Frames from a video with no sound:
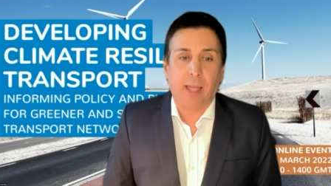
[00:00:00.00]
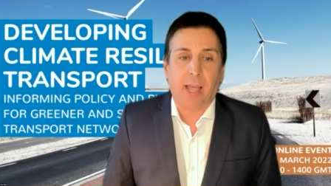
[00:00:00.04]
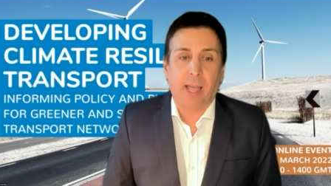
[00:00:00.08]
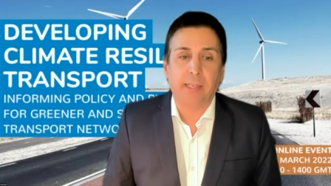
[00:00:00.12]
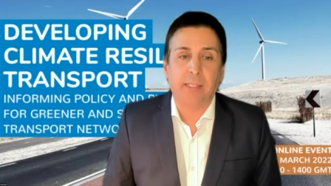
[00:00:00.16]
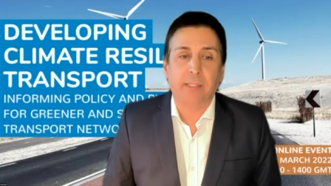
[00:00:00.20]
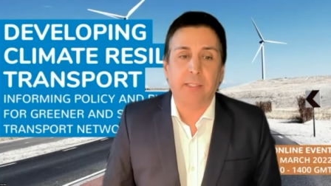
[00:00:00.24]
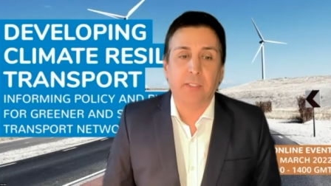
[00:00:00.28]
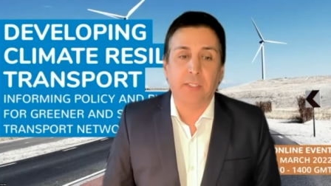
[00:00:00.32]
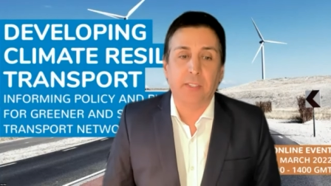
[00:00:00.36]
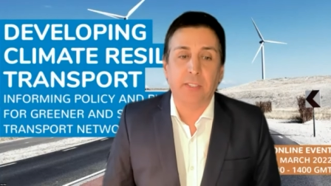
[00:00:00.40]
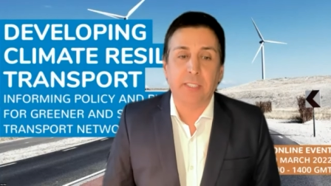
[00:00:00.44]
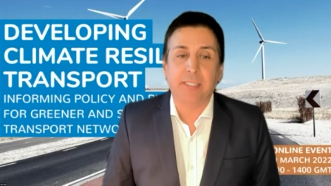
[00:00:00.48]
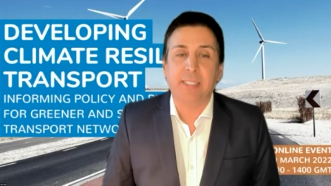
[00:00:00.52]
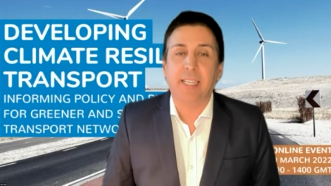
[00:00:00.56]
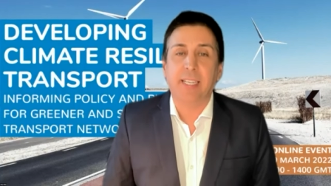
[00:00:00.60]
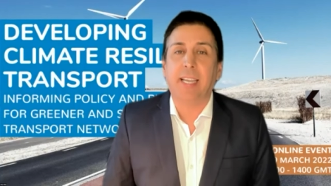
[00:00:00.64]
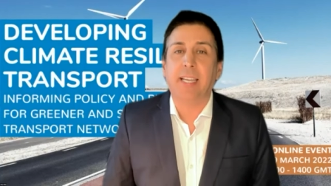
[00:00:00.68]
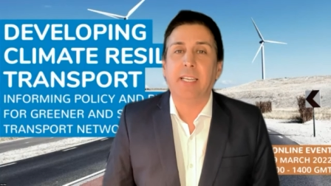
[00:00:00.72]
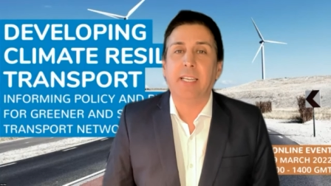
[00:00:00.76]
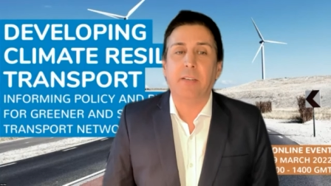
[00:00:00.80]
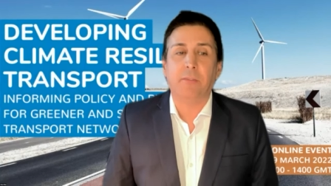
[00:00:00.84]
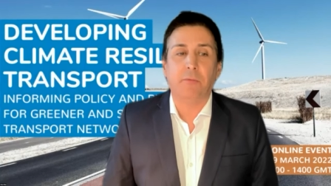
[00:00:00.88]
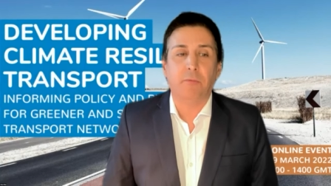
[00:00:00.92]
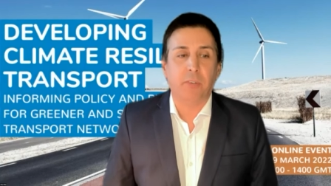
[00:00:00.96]
and is
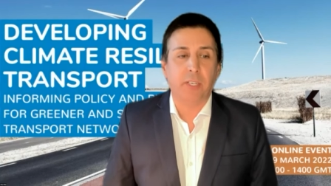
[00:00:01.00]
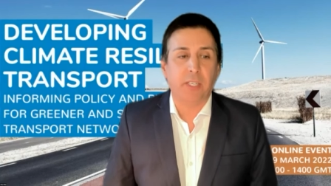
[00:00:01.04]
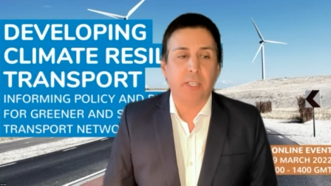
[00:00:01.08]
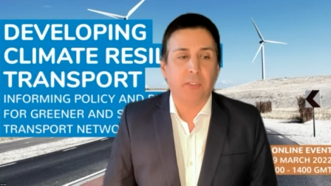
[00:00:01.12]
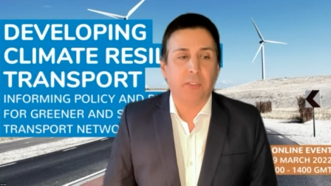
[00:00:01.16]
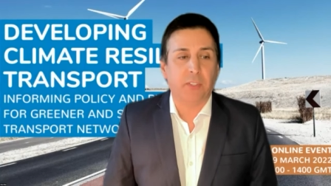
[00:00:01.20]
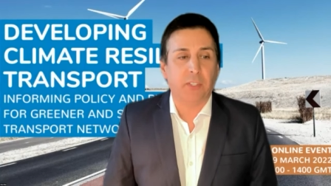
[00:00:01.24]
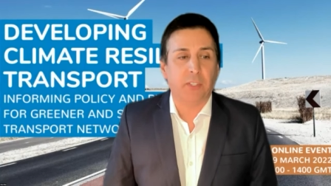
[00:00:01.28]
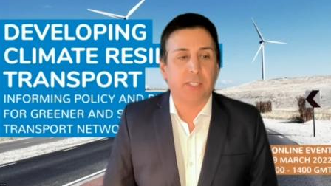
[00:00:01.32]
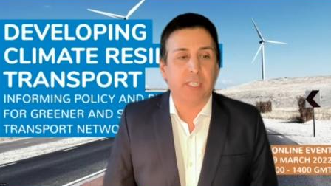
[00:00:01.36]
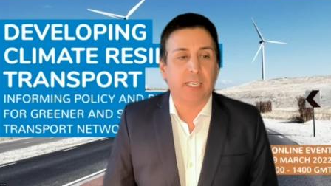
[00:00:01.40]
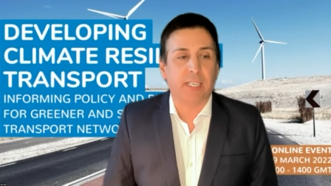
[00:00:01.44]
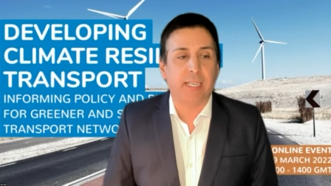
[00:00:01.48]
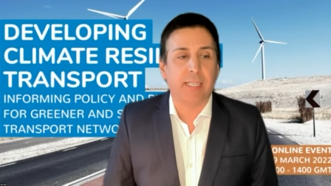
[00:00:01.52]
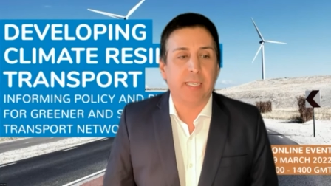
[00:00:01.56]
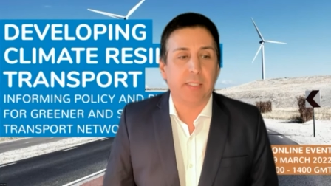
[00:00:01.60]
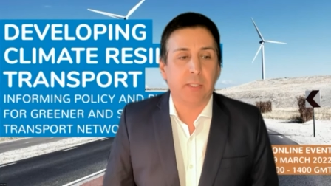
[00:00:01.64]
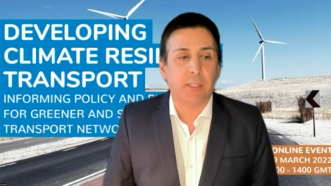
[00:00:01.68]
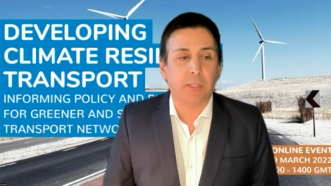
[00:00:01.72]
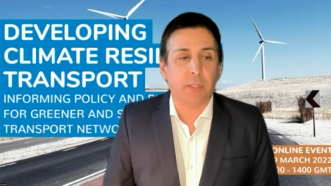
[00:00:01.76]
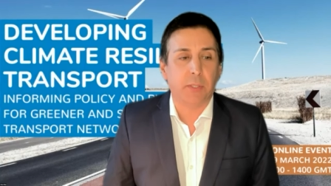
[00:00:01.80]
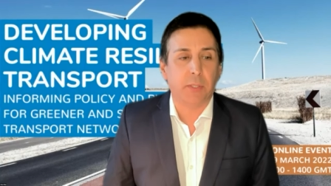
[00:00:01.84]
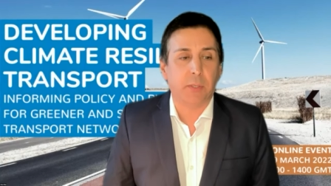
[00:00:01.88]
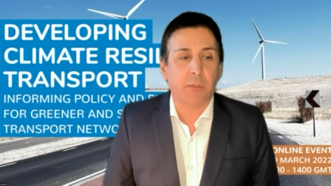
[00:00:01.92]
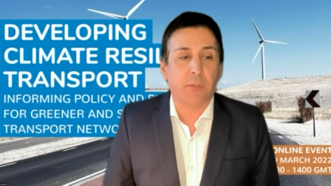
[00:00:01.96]
undertaking research
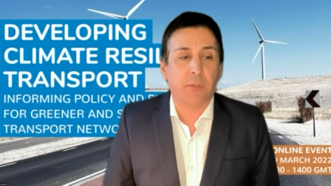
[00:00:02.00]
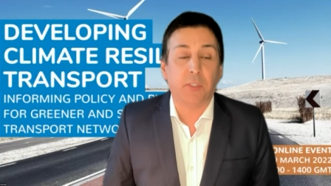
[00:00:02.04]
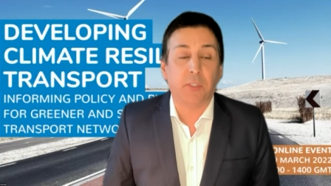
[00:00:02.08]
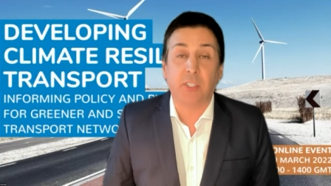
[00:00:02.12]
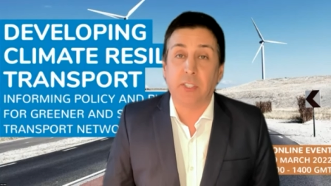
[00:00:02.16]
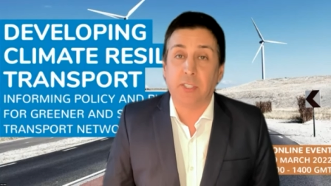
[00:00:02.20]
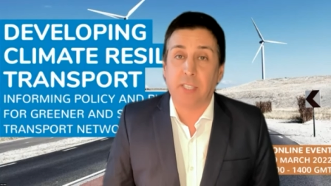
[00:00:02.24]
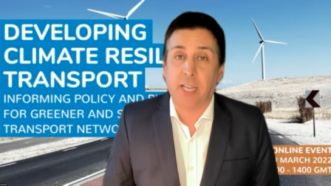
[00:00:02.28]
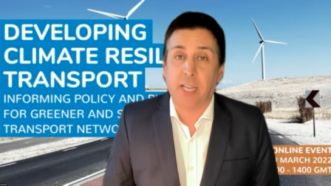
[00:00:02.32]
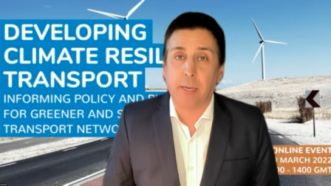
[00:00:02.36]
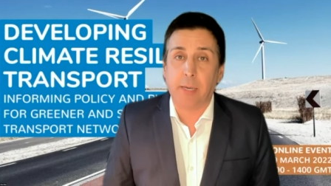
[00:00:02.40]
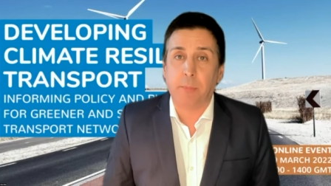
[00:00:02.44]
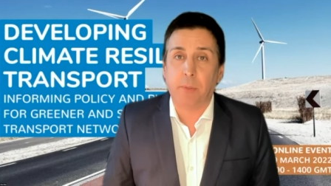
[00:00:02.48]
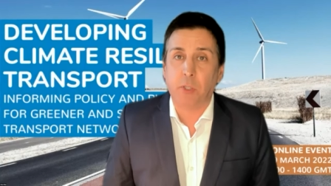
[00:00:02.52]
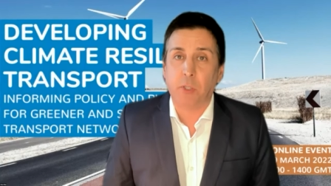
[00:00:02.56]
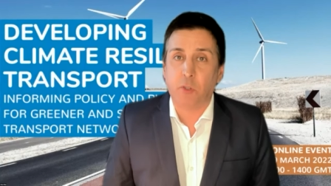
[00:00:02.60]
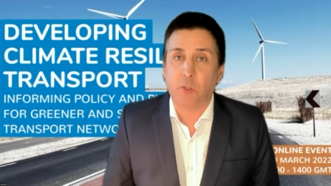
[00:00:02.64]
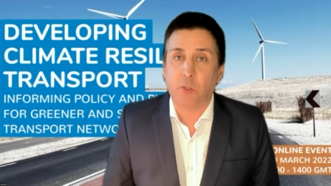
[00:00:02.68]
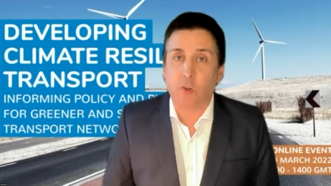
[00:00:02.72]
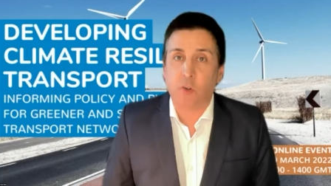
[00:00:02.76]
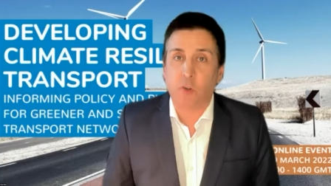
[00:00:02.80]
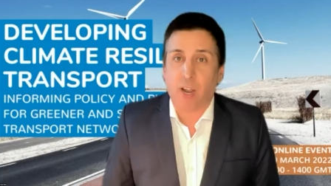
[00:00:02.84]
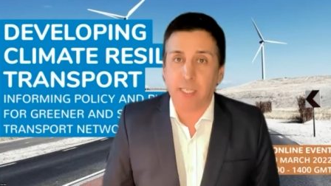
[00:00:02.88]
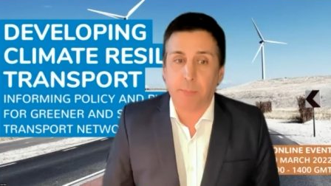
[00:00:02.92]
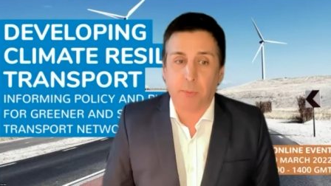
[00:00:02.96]
into sustainable
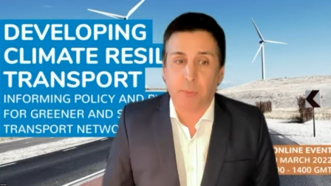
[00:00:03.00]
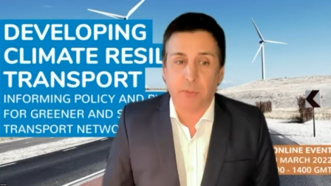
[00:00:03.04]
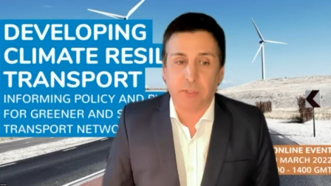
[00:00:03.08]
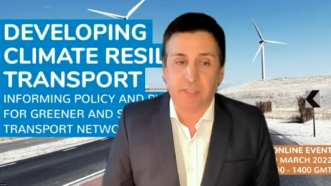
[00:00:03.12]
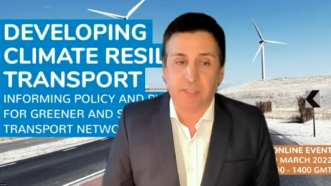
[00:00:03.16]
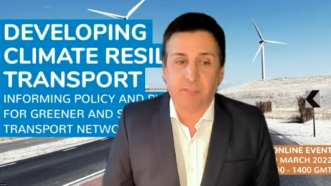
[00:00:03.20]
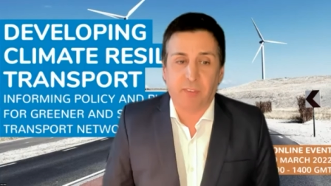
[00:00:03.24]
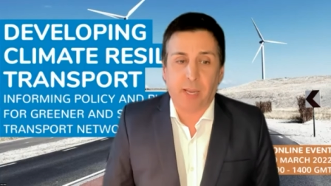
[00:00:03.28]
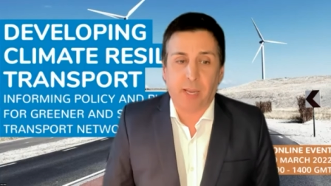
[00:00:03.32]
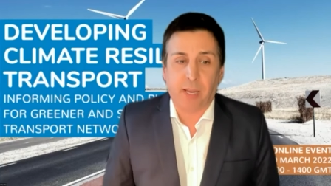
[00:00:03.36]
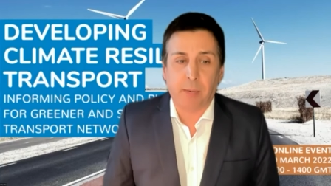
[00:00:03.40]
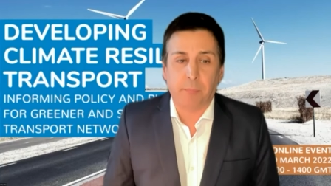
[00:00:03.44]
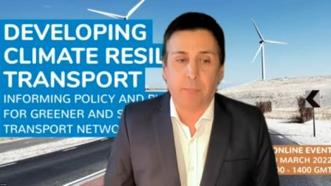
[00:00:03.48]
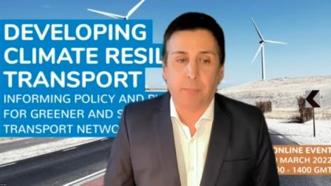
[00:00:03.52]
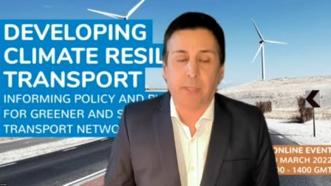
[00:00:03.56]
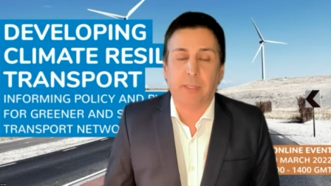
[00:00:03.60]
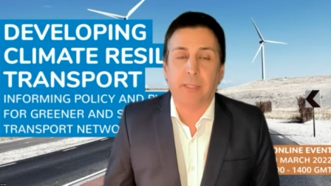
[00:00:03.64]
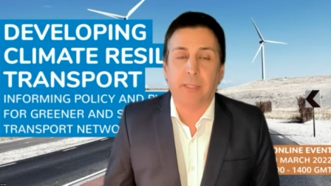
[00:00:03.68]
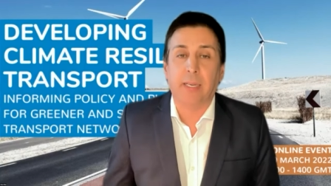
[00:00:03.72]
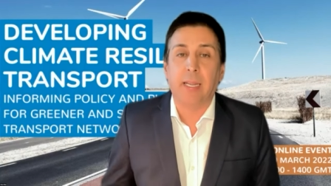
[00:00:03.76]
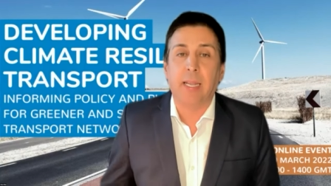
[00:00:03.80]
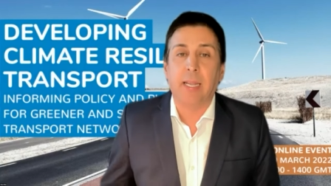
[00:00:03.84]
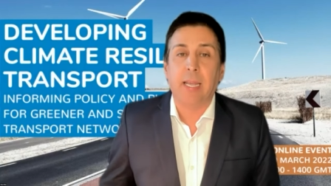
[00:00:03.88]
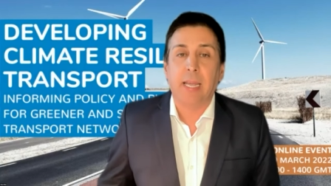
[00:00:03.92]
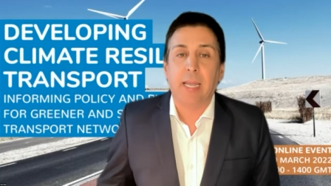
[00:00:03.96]
transport development